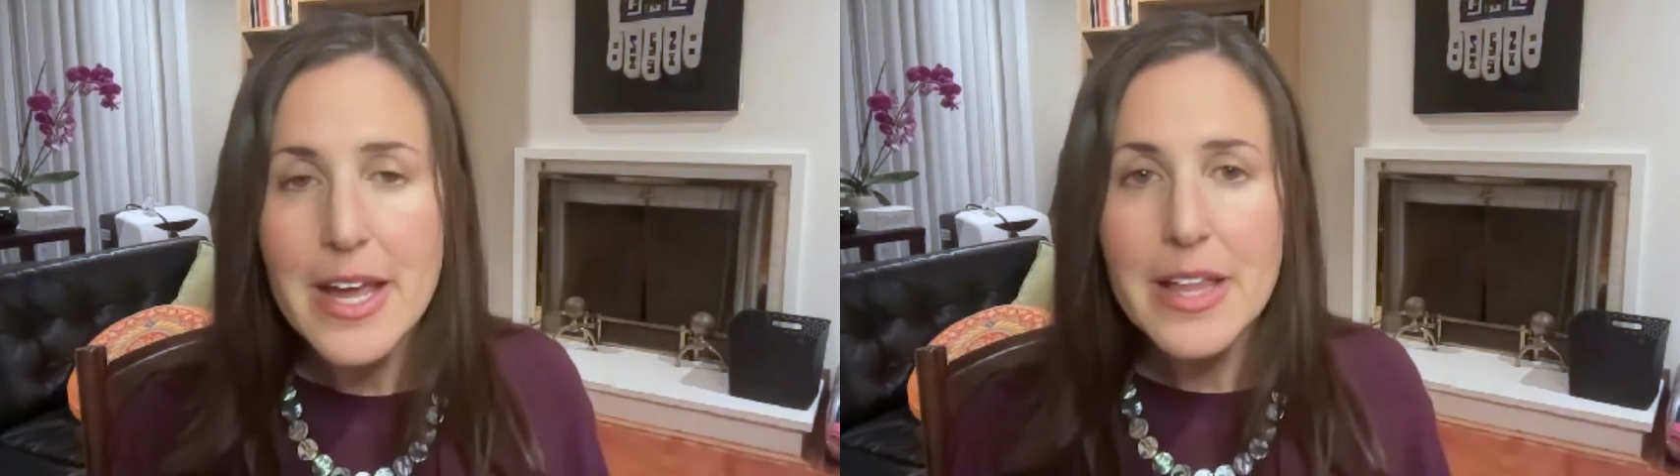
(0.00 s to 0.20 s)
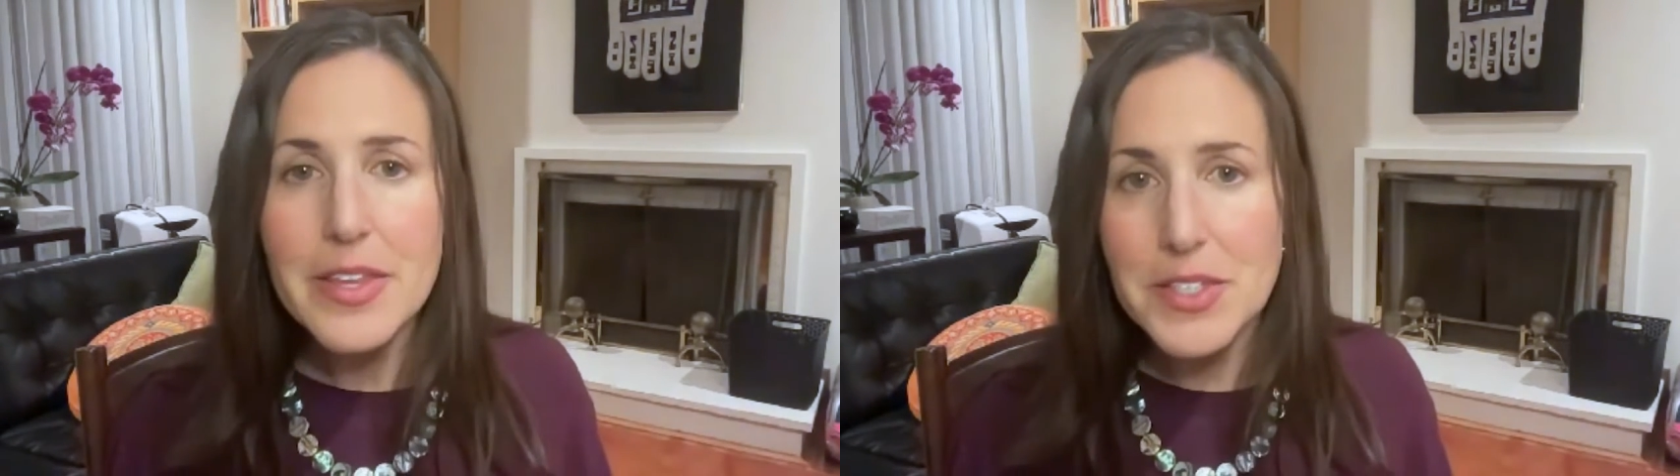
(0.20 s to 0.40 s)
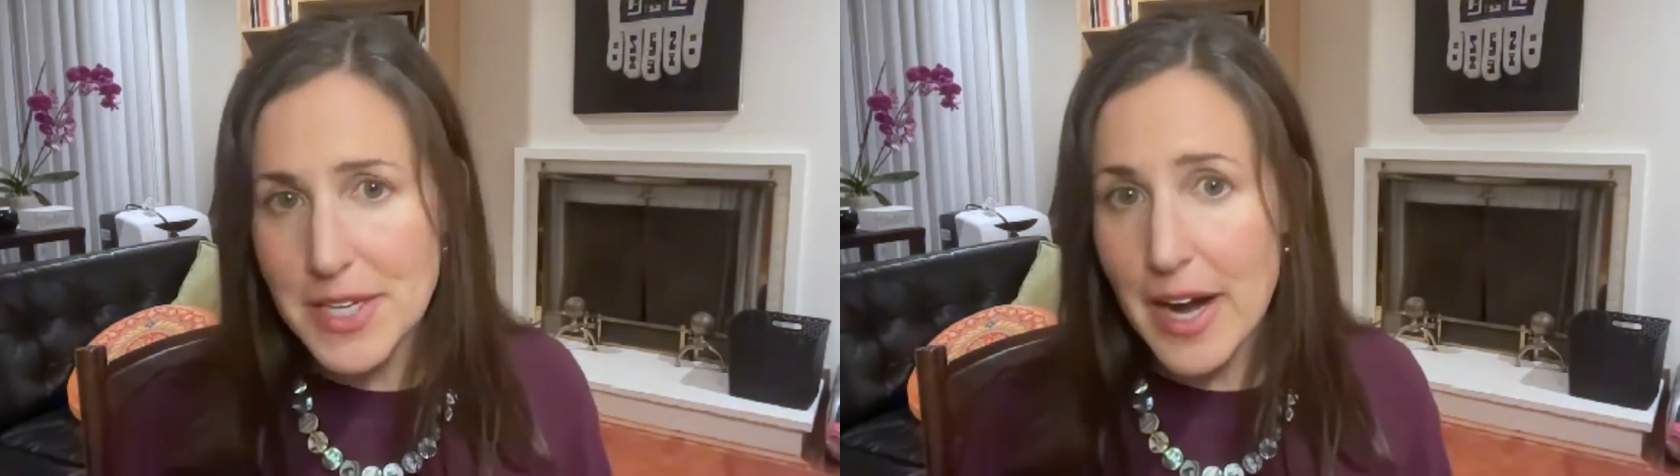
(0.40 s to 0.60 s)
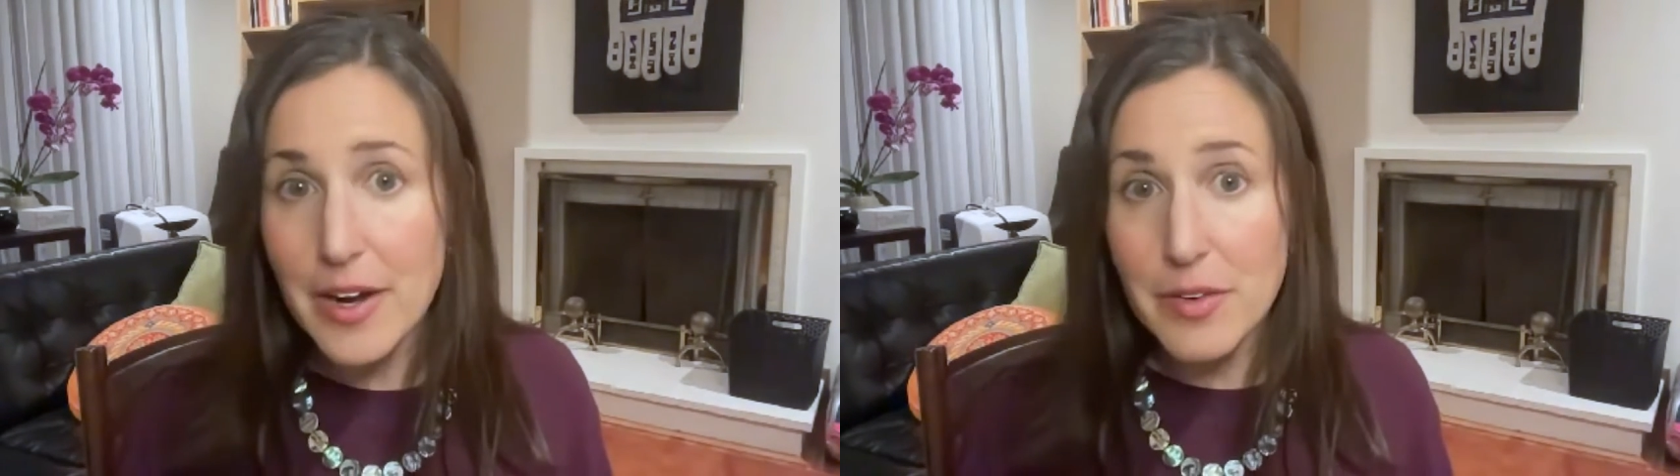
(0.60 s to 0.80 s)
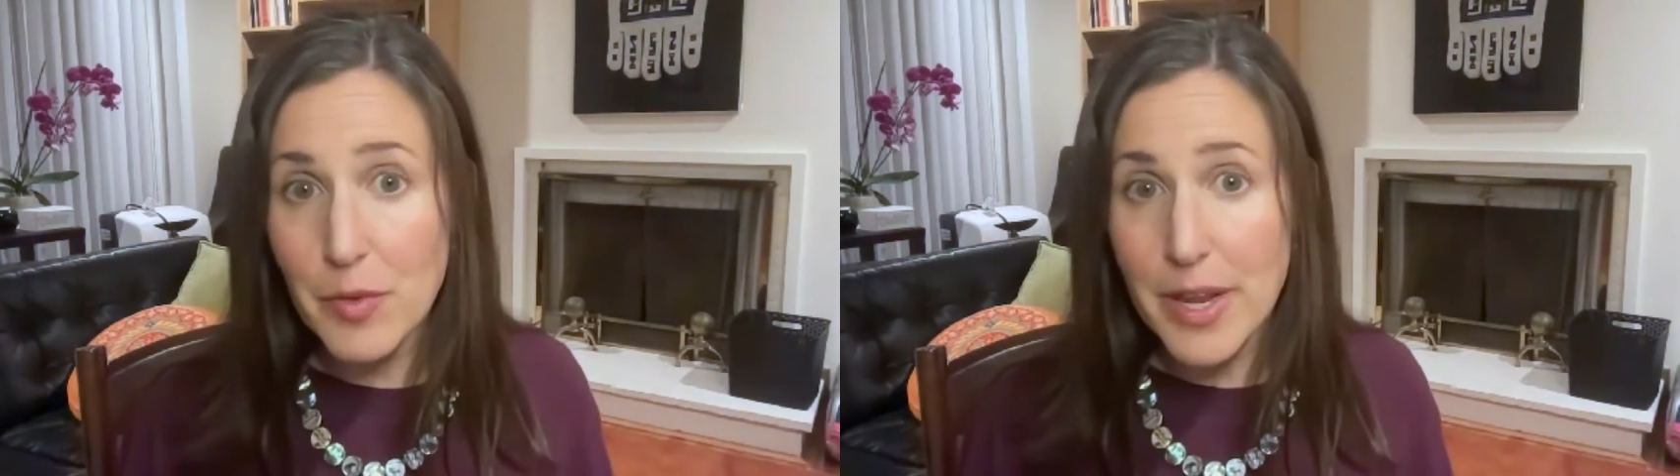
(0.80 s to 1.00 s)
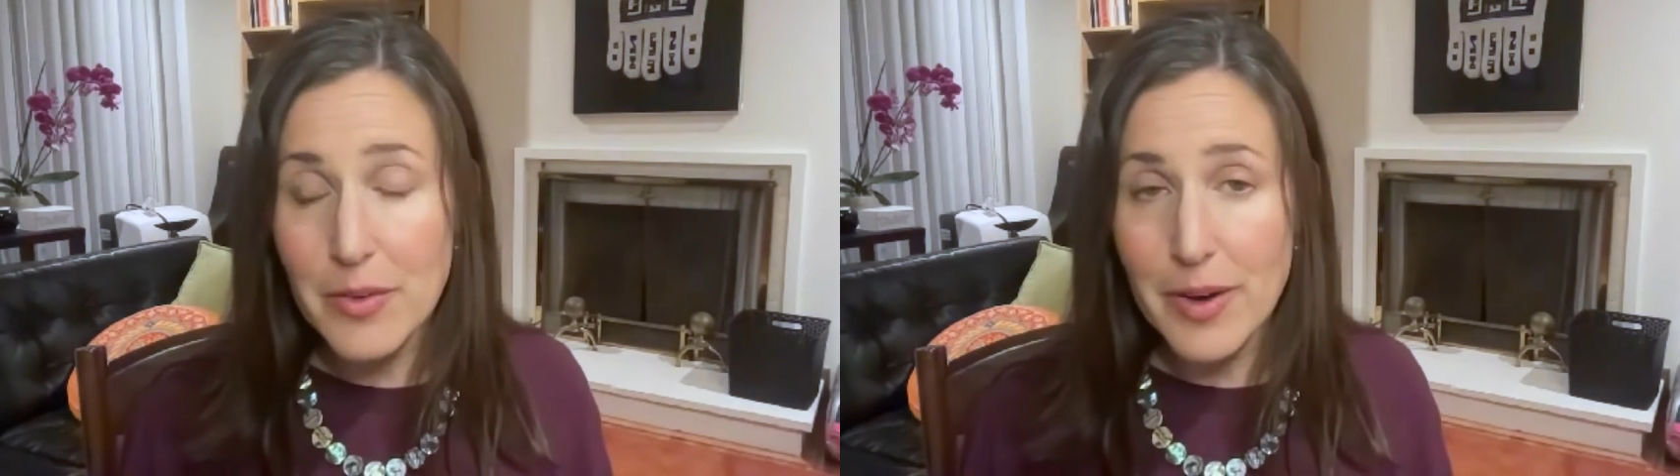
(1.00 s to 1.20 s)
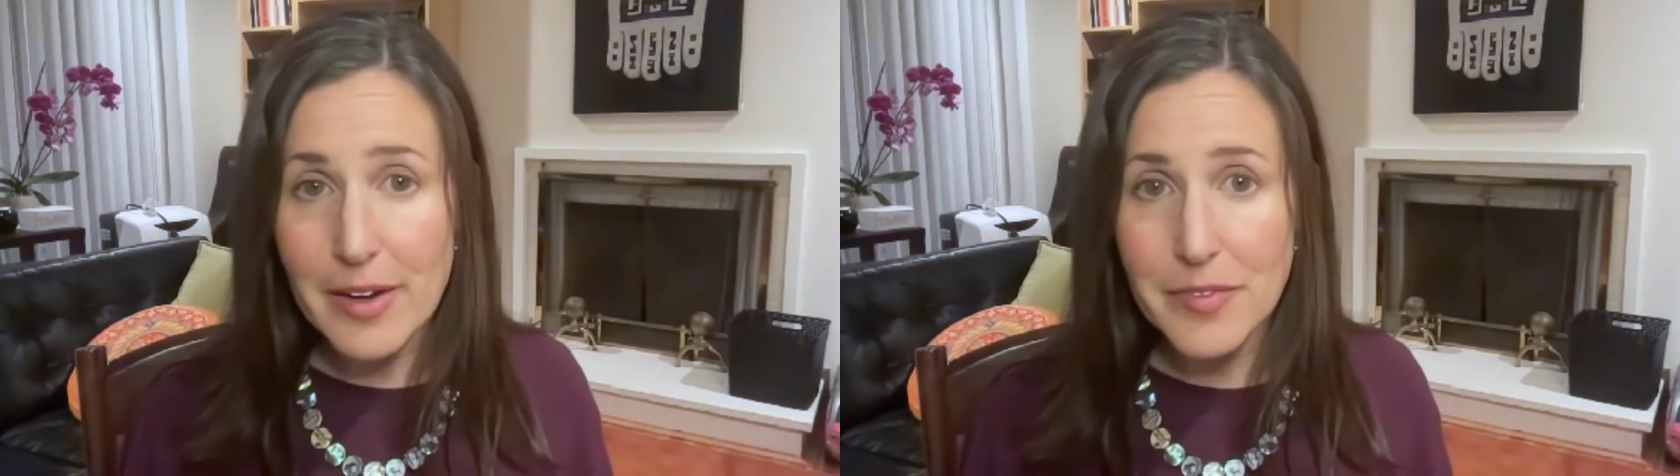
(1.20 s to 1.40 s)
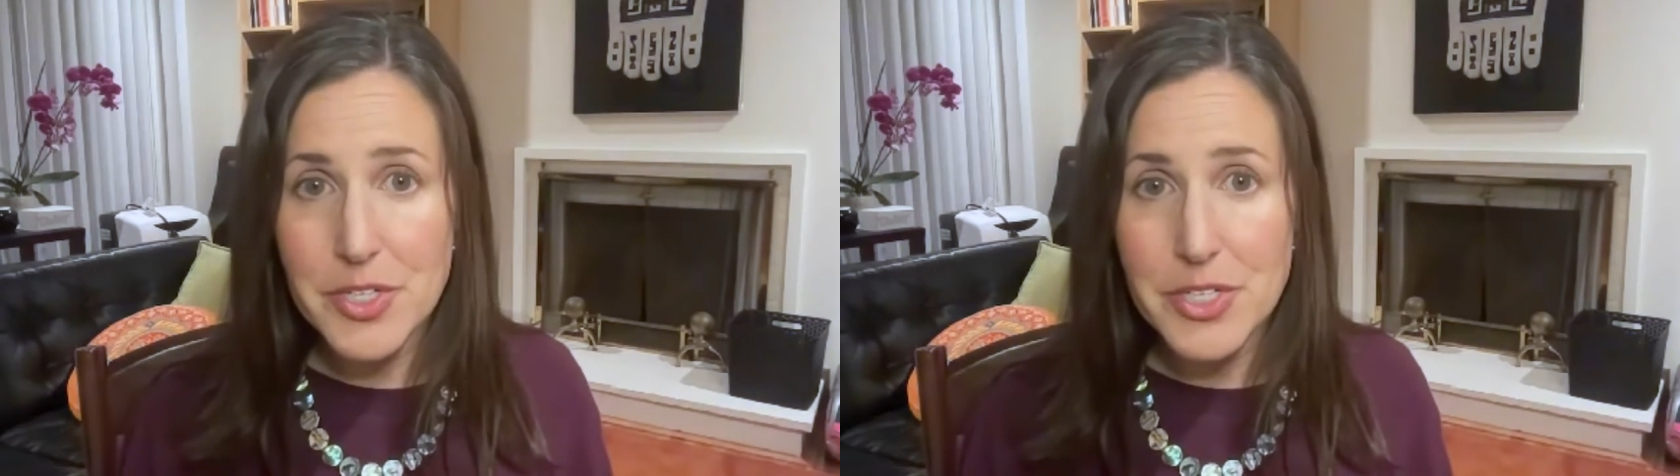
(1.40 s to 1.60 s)
that's tired of waiting around
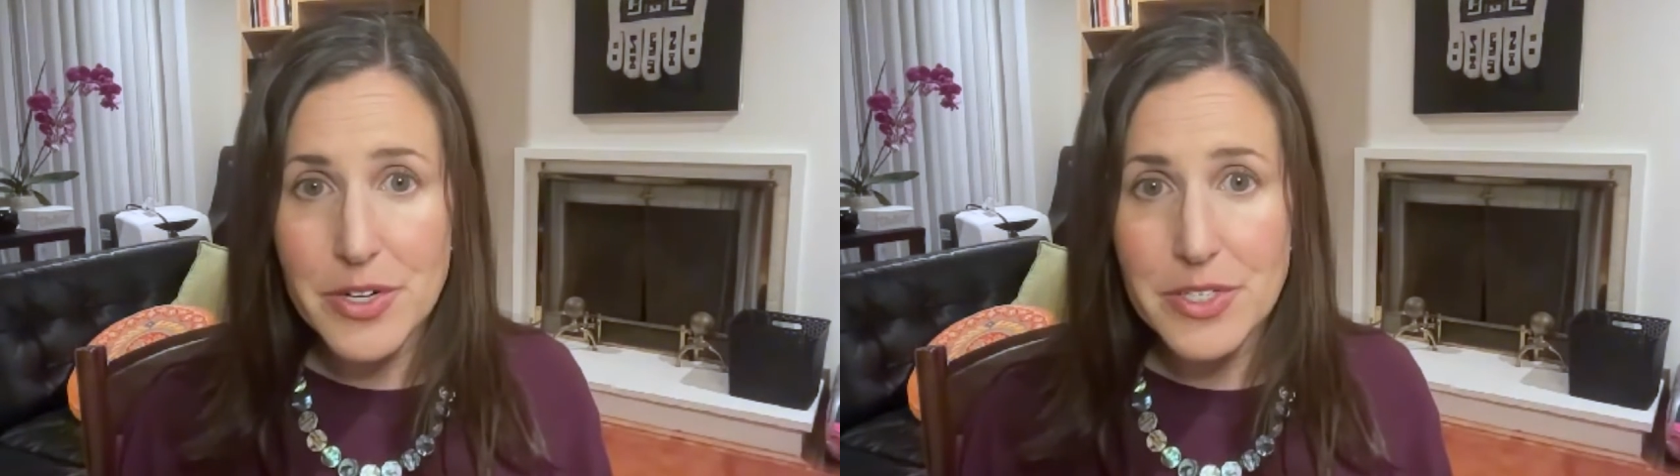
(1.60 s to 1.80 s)
for shares